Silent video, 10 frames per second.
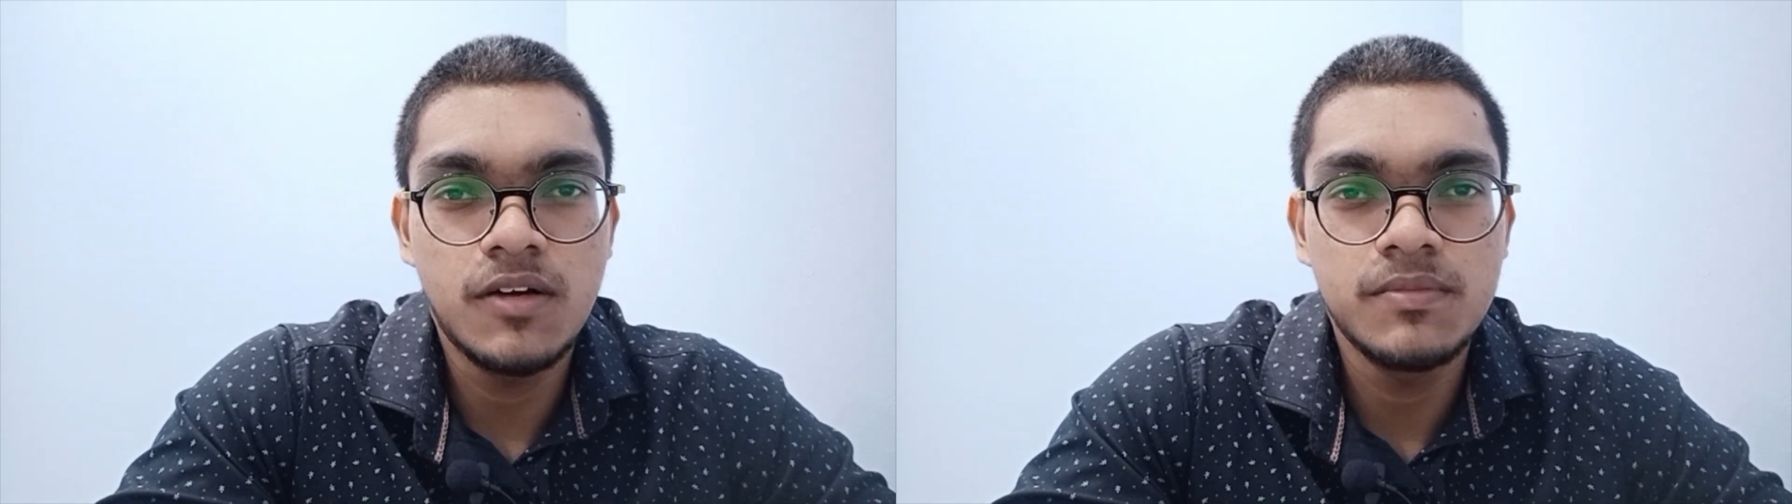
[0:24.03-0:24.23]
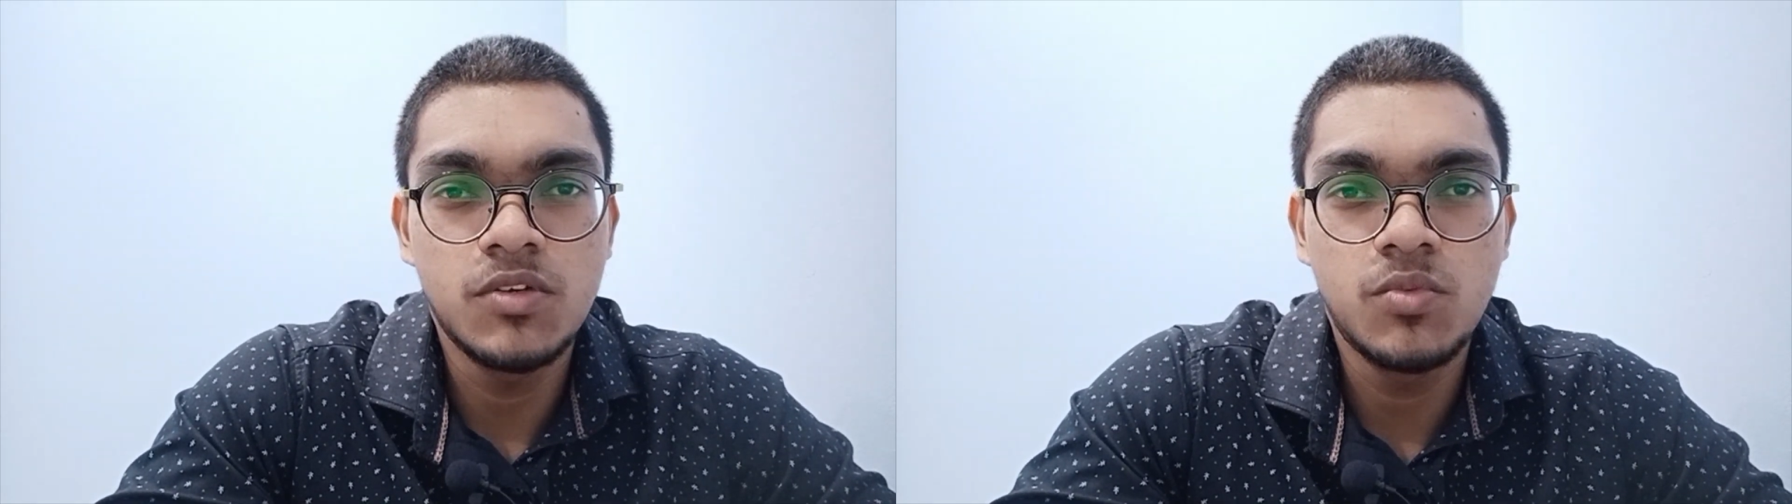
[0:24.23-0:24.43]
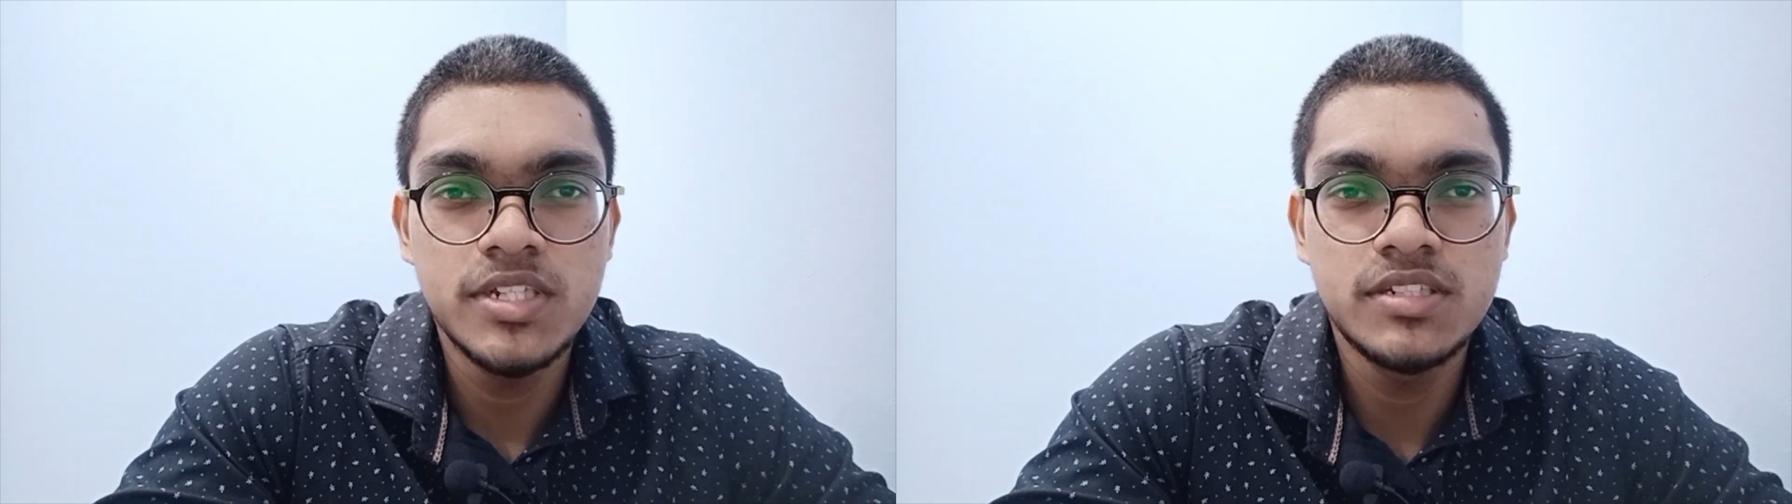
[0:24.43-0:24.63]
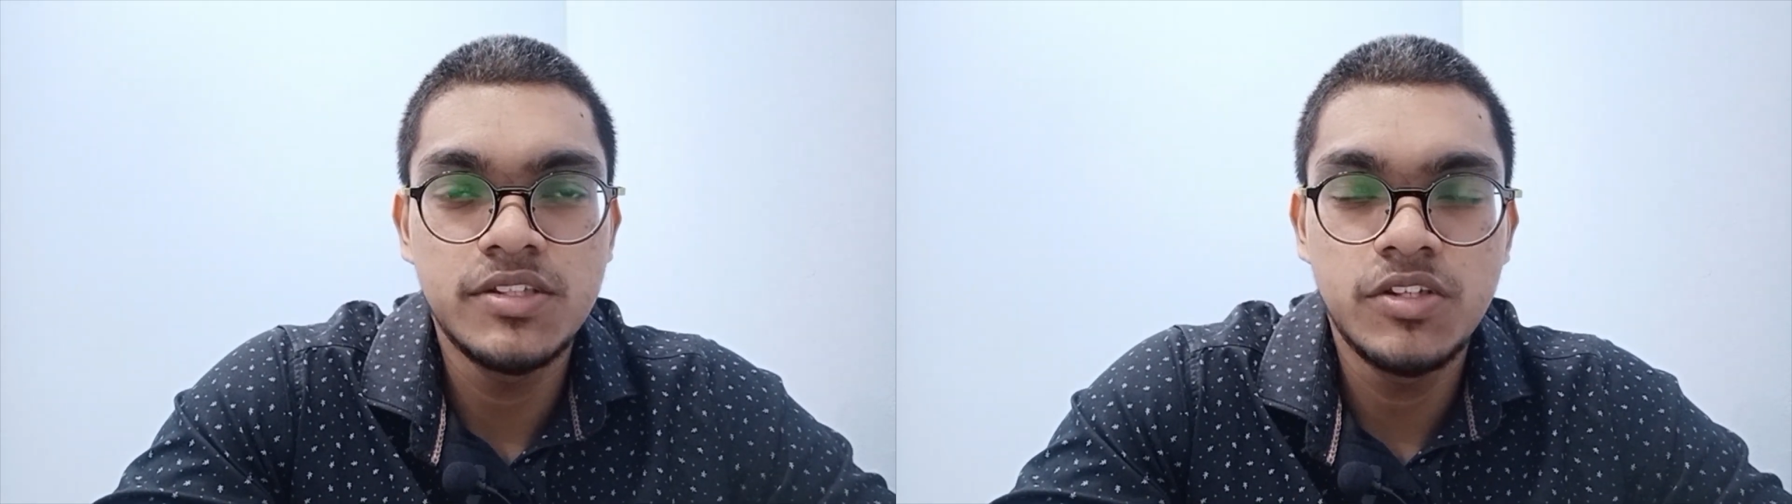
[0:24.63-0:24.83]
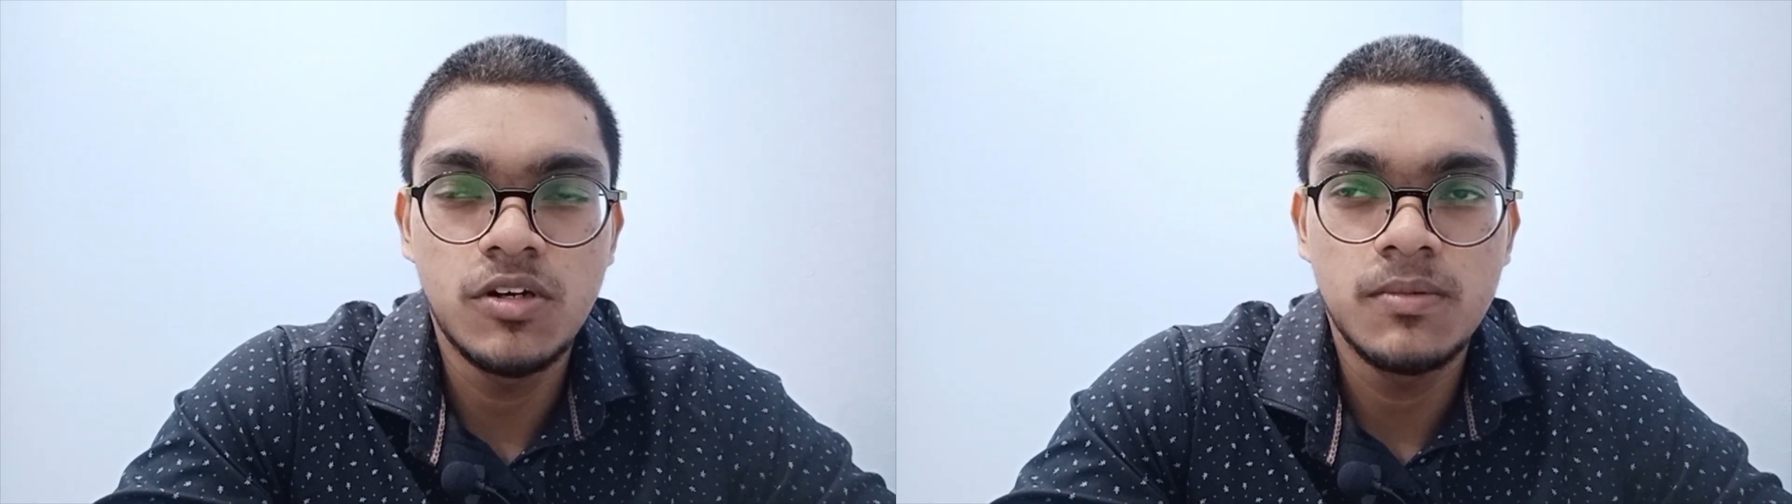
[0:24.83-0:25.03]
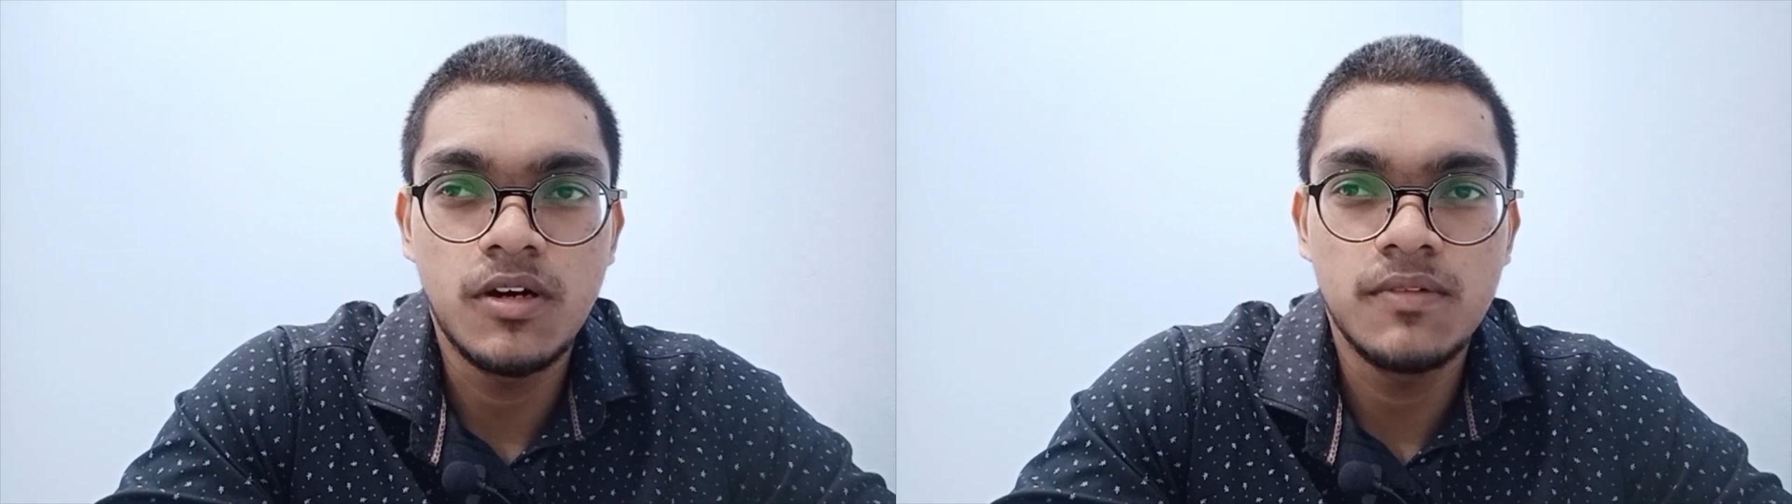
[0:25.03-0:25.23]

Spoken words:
of the Western Europe,